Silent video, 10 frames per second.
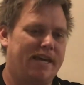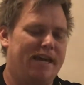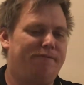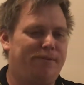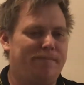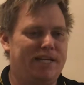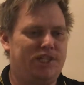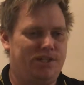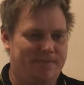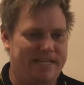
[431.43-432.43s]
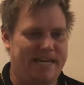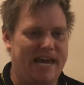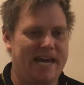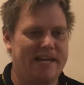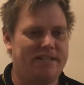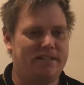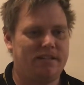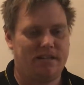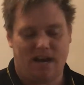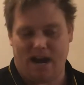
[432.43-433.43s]
information to be gained,
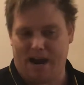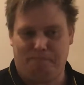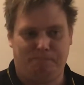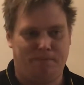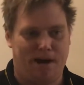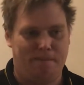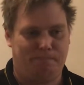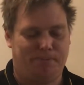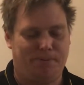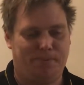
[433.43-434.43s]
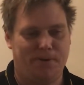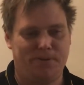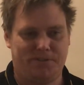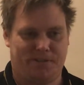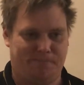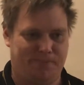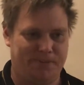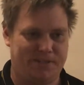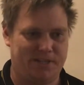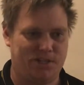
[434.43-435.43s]
I propose the
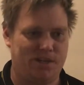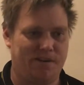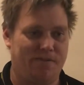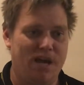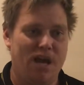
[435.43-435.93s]
position of,